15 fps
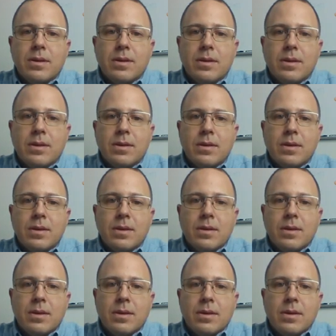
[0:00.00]

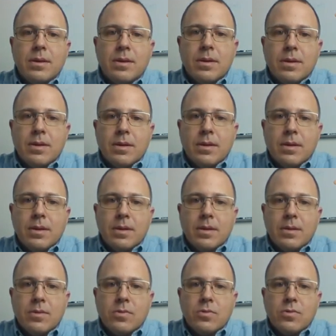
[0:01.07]

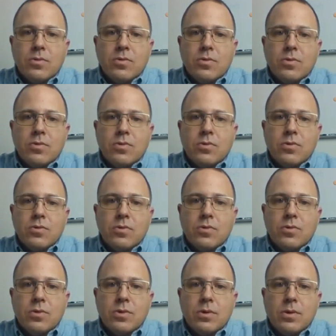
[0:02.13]

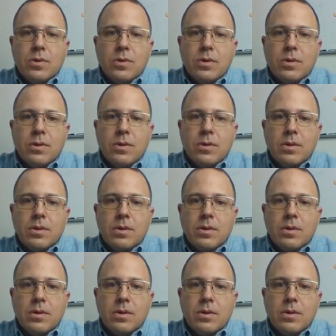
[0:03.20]
(no one is talking)